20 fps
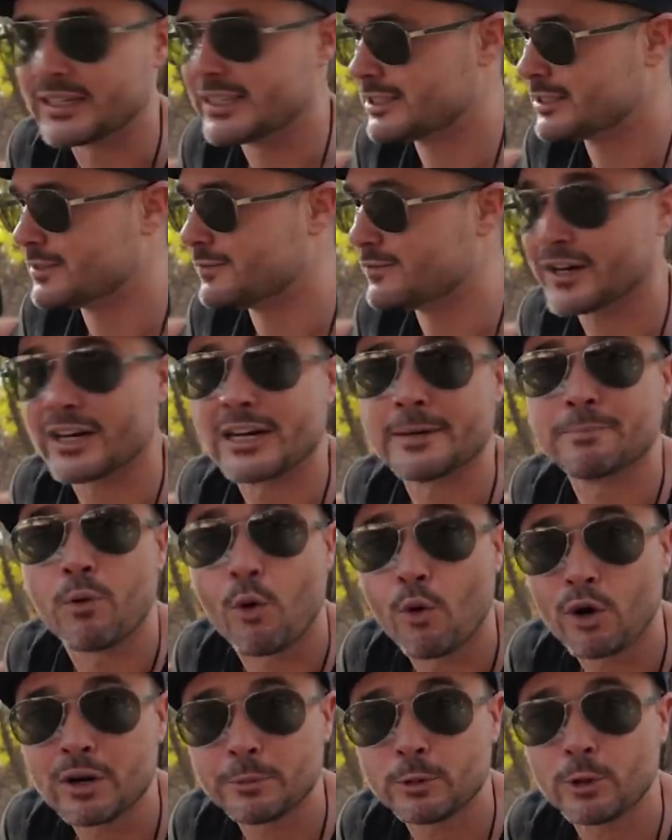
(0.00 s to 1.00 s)
It's very
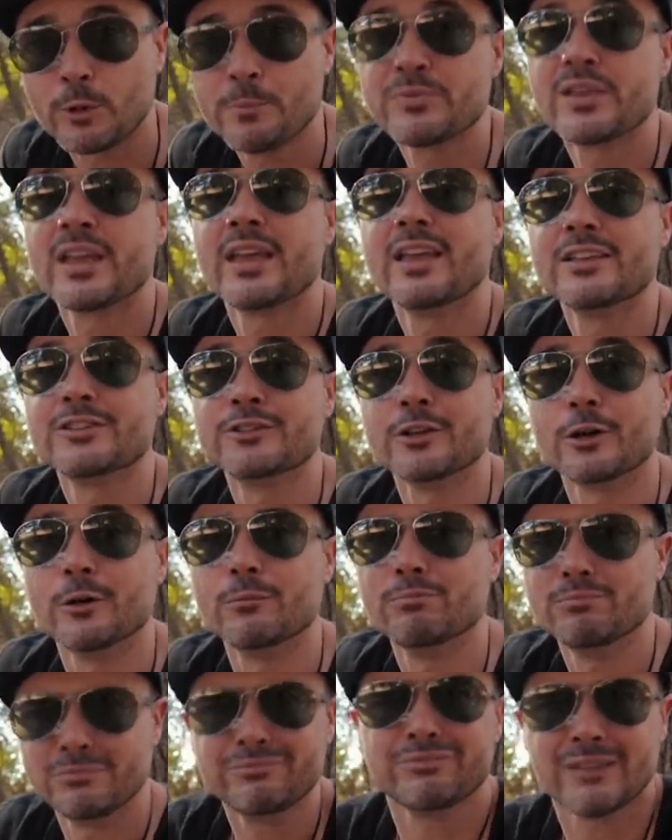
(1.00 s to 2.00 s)
portable.
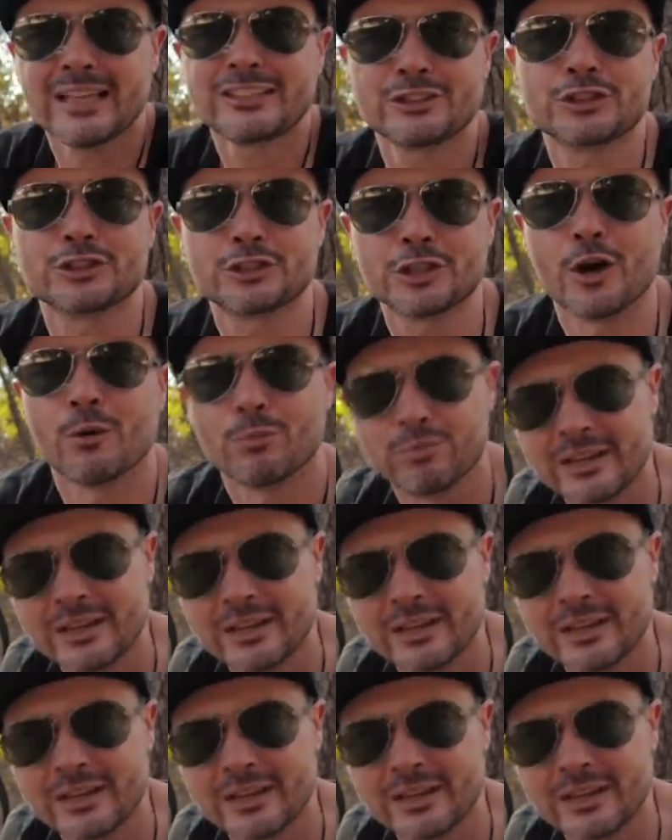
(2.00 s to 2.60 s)
So let's just go.